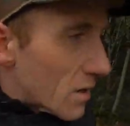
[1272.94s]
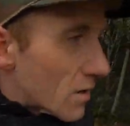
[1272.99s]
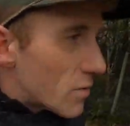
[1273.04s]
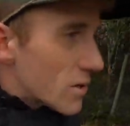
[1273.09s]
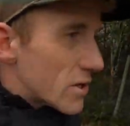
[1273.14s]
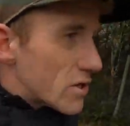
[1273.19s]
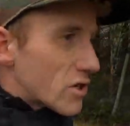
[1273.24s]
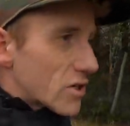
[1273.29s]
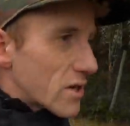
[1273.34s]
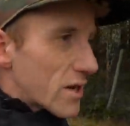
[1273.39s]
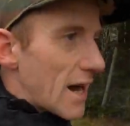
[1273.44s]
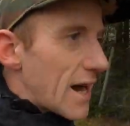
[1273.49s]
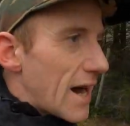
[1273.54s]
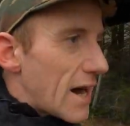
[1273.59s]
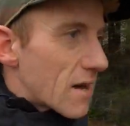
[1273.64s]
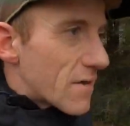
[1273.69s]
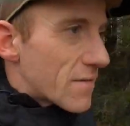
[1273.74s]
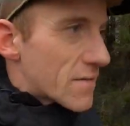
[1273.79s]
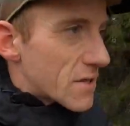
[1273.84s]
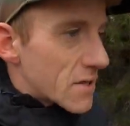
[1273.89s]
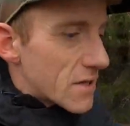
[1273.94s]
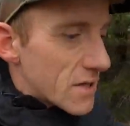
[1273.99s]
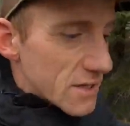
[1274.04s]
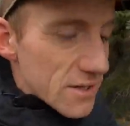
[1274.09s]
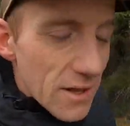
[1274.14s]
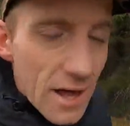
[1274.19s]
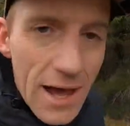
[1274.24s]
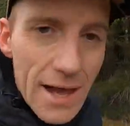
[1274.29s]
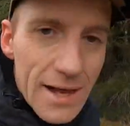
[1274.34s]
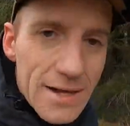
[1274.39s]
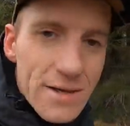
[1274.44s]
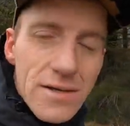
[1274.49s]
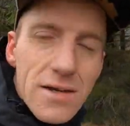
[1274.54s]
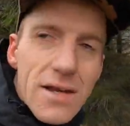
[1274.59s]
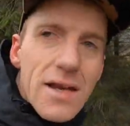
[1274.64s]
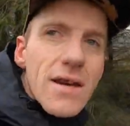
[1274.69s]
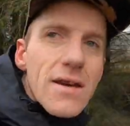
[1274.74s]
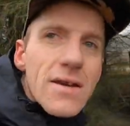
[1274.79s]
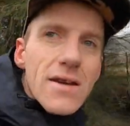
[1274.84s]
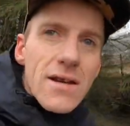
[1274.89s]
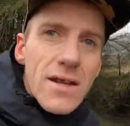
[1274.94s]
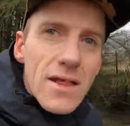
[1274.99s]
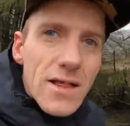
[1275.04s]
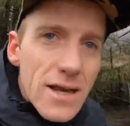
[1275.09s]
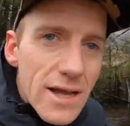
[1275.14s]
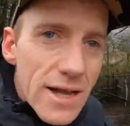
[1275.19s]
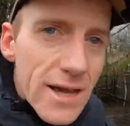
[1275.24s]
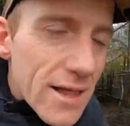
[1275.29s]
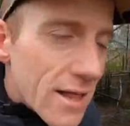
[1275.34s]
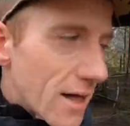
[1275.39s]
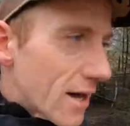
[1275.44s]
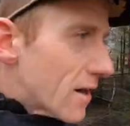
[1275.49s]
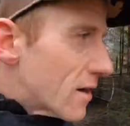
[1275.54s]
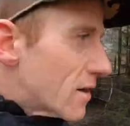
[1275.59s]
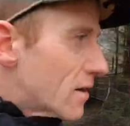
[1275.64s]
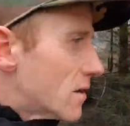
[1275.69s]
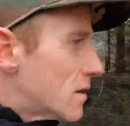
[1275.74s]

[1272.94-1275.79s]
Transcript: which carves these lands here in Glen Isla.